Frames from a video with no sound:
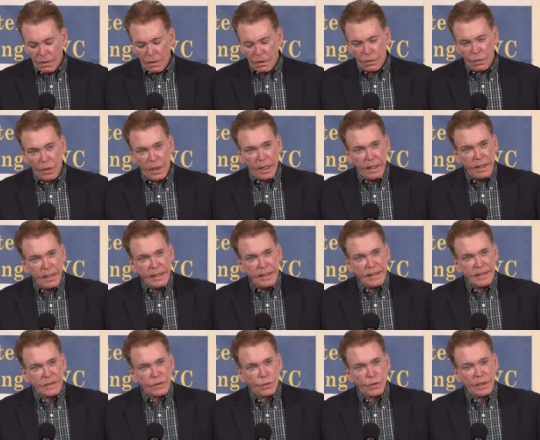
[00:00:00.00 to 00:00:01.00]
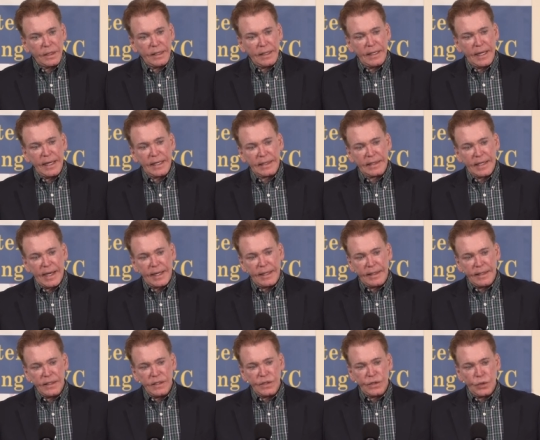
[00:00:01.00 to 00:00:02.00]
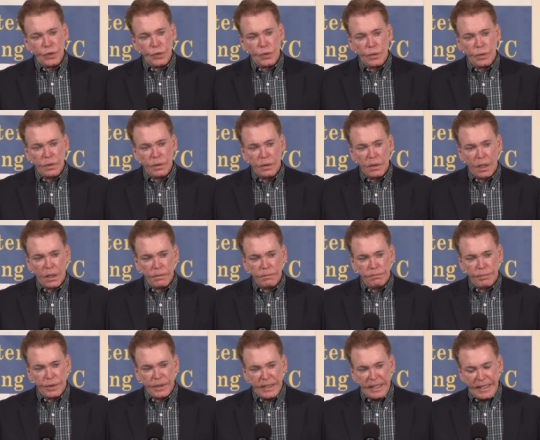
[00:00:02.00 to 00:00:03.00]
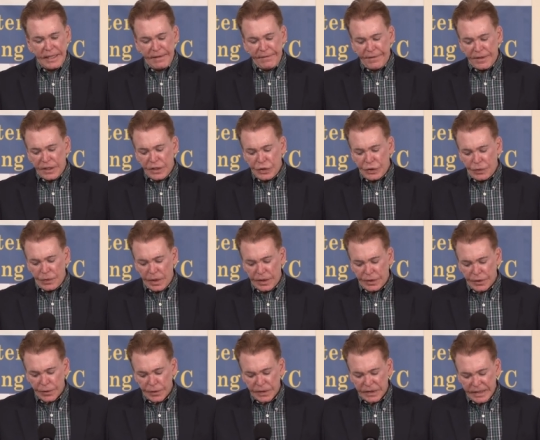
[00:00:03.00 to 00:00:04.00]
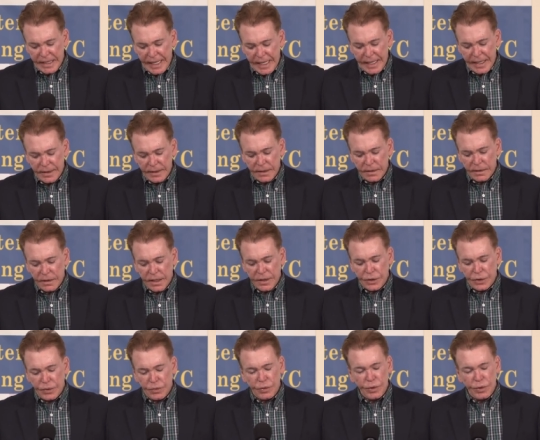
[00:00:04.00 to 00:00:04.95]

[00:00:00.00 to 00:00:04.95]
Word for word: Well, it's really like that. As you believe and as you understand and as you